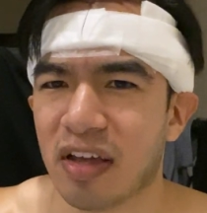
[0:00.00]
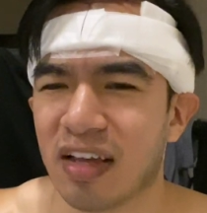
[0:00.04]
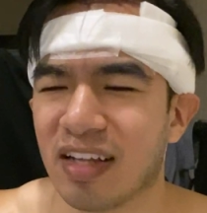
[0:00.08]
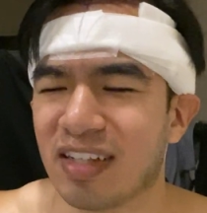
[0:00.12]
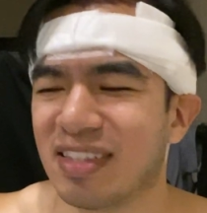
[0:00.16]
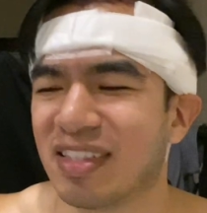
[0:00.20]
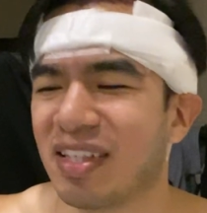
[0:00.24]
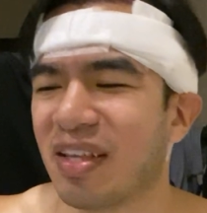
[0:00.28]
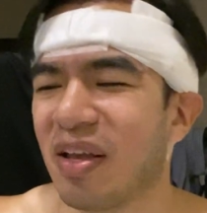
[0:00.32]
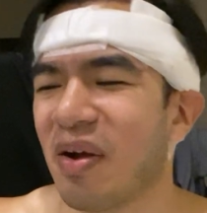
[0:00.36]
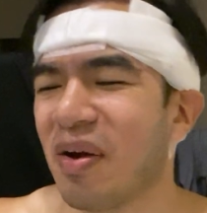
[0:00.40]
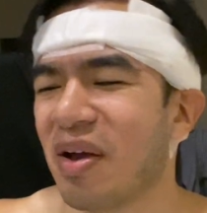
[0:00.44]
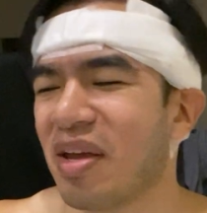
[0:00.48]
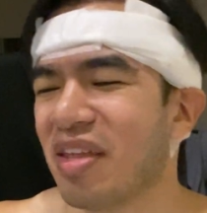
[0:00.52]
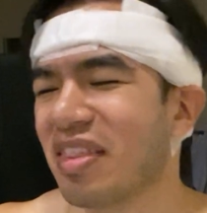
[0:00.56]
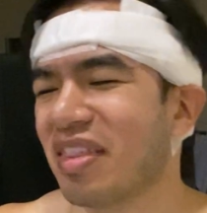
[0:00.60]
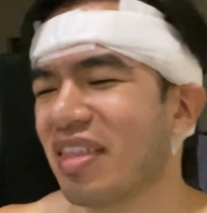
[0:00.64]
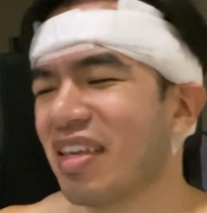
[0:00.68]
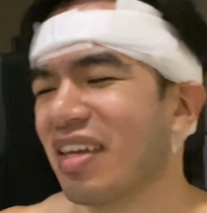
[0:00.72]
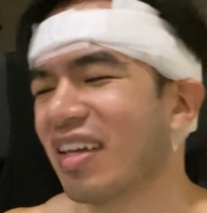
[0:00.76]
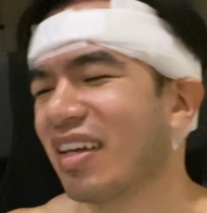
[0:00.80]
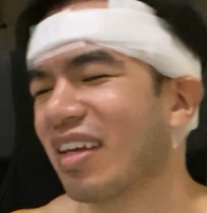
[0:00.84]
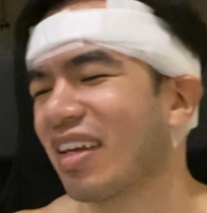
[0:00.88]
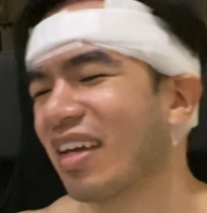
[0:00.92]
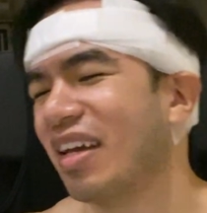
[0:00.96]
And so I
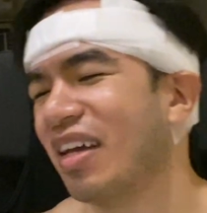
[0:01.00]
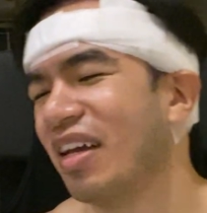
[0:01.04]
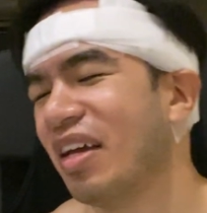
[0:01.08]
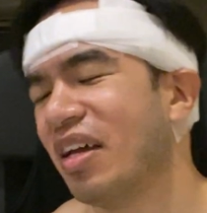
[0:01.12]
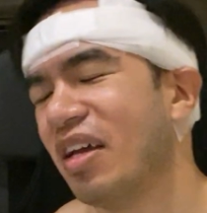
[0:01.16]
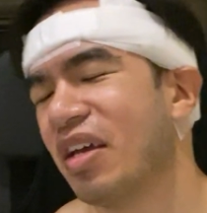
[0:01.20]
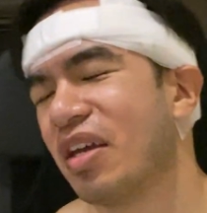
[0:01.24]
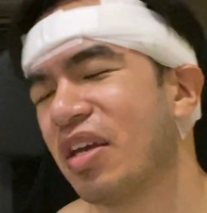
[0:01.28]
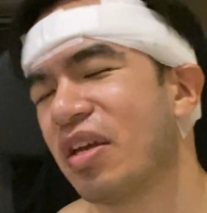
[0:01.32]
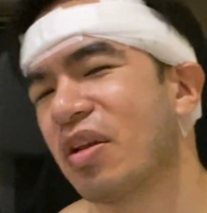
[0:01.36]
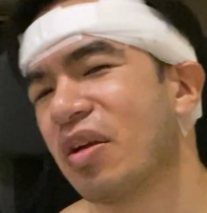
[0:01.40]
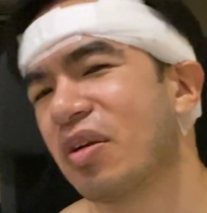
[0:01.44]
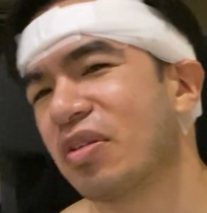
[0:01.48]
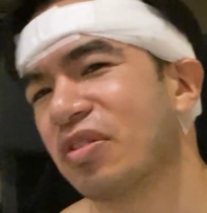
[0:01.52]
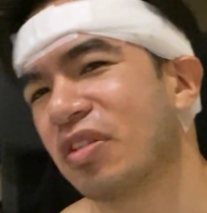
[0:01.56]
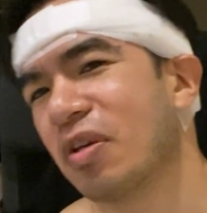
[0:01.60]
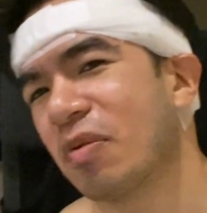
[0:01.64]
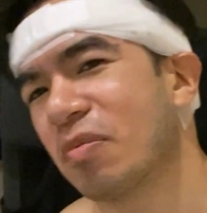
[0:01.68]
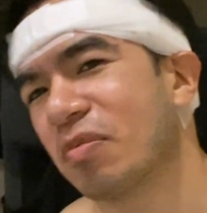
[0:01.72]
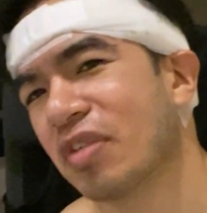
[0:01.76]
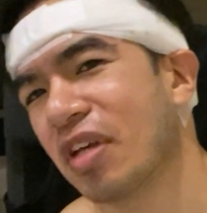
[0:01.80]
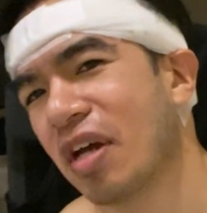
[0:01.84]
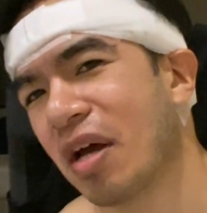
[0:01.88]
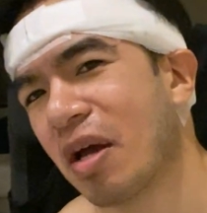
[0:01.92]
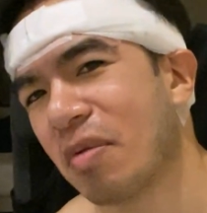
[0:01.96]
think,
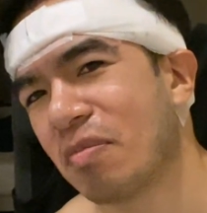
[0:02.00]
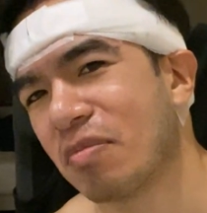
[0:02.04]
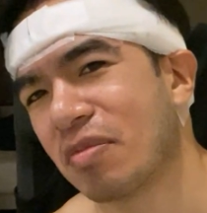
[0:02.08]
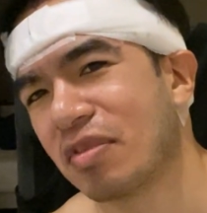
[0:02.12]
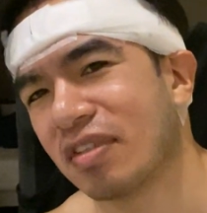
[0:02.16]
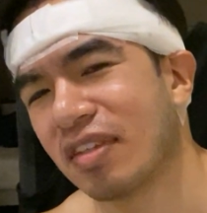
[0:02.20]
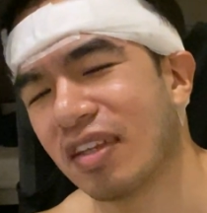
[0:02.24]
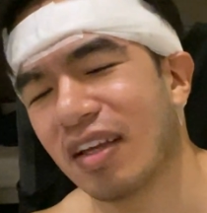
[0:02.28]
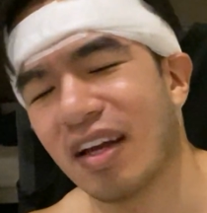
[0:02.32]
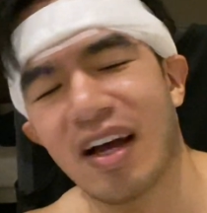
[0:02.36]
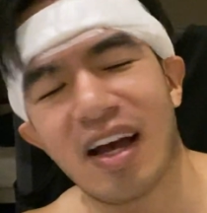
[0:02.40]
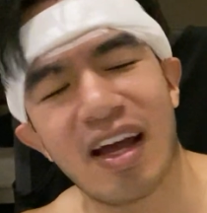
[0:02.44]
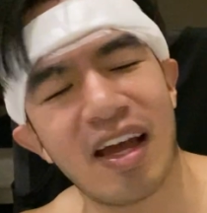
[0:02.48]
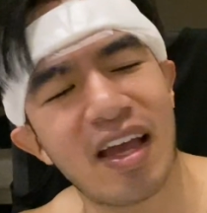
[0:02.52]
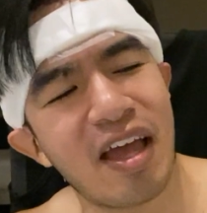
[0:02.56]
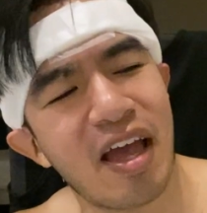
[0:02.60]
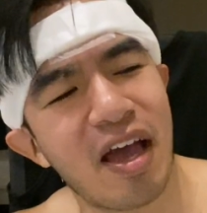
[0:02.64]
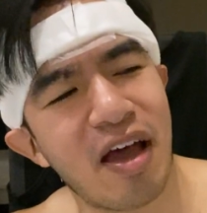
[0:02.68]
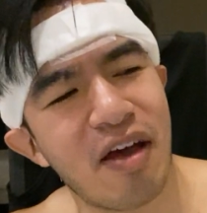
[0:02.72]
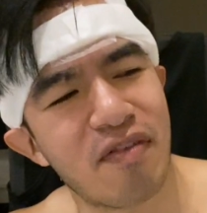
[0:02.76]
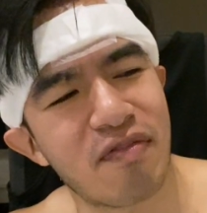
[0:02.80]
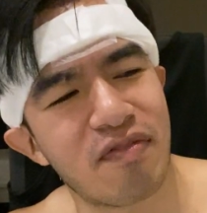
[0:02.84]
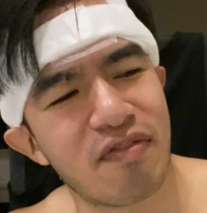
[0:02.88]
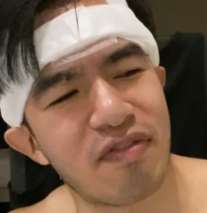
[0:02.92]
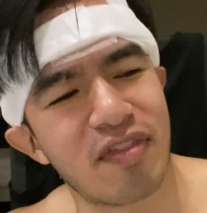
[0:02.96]
sometimes I
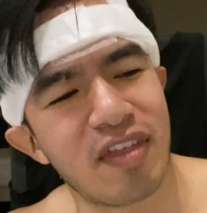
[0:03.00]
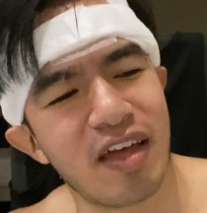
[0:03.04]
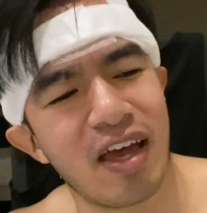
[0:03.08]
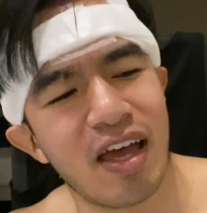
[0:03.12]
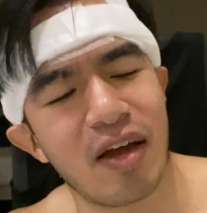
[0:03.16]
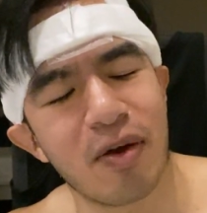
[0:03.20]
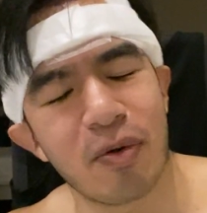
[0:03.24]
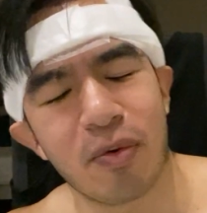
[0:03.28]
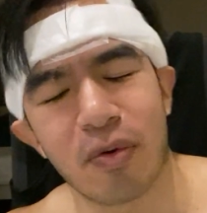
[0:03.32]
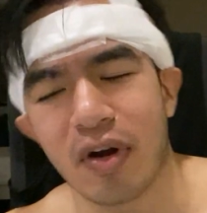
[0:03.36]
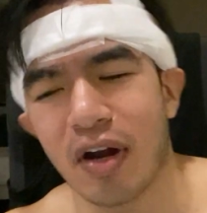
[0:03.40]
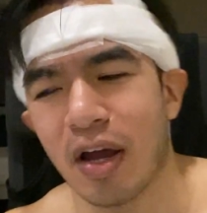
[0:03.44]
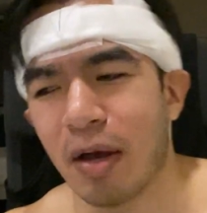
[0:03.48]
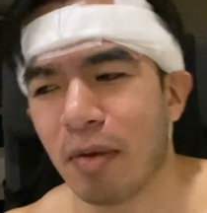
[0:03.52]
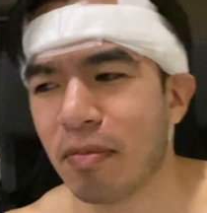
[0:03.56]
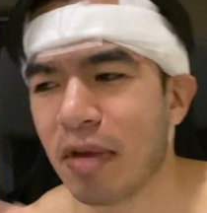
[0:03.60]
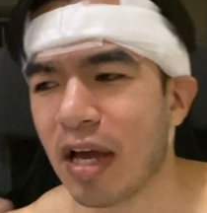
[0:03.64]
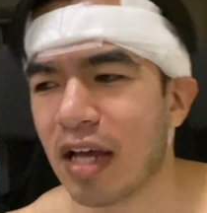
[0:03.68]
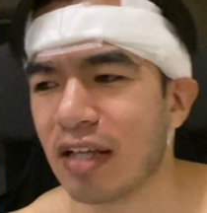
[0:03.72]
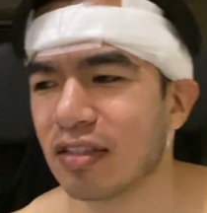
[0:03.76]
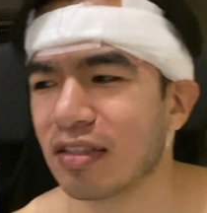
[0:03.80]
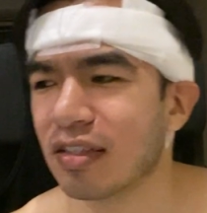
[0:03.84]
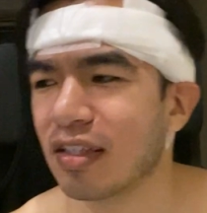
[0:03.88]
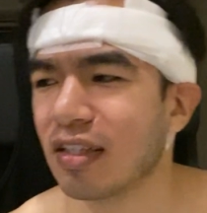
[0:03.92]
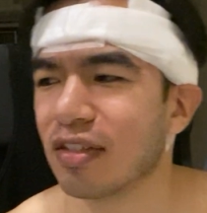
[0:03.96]
have that where I'm
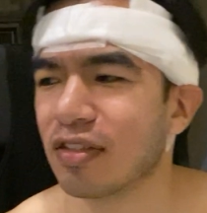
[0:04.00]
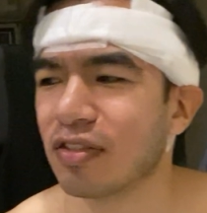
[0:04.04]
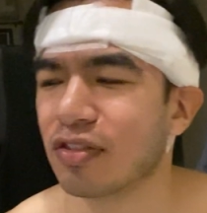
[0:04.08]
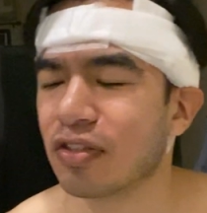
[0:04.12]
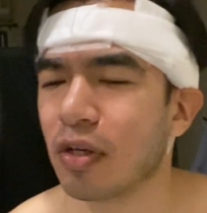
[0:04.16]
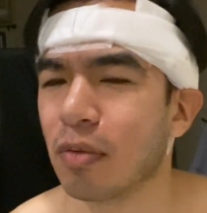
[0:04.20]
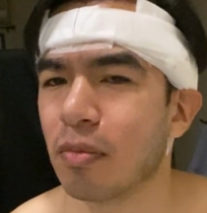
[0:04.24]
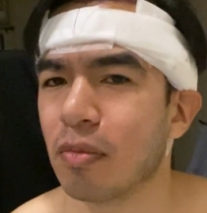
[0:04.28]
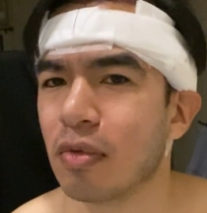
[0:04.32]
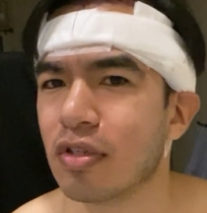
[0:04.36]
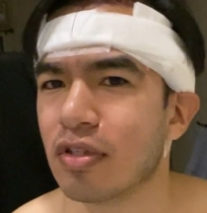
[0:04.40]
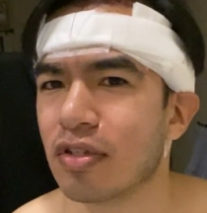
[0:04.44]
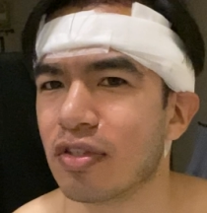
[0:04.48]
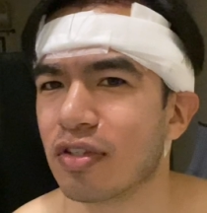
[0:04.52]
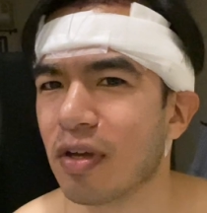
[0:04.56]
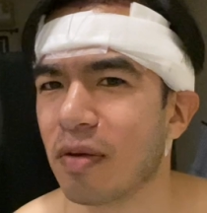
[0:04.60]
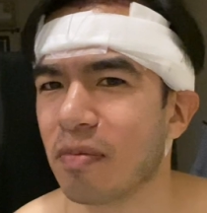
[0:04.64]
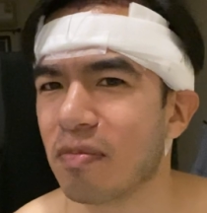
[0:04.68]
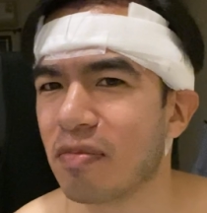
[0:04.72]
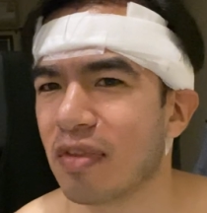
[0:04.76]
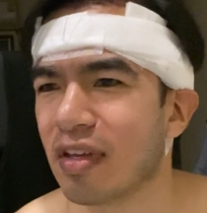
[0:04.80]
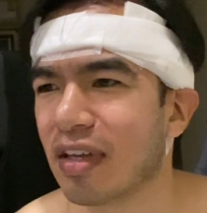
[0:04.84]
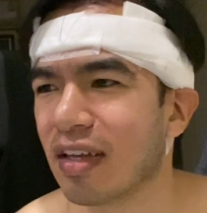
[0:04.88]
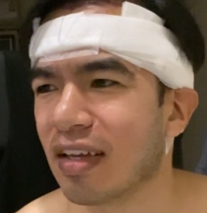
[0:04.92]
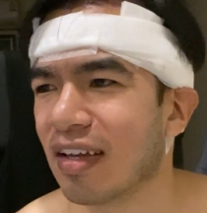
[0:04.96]
asking someone
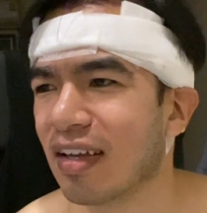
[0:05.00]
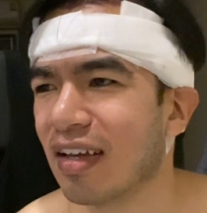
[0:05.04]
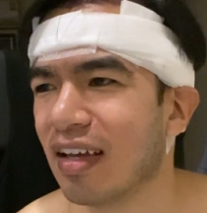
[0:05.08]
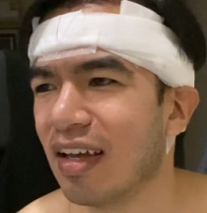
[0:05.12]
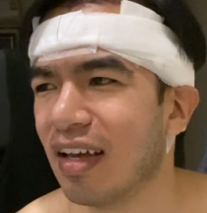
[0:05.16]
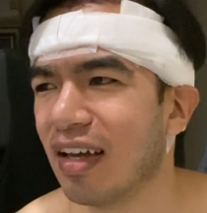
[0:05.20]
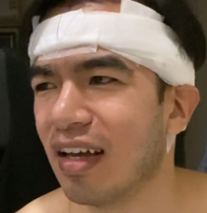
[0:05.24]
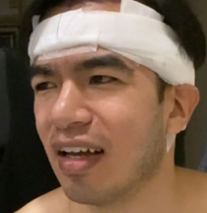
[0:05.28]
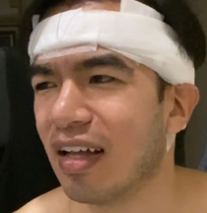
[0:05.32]
something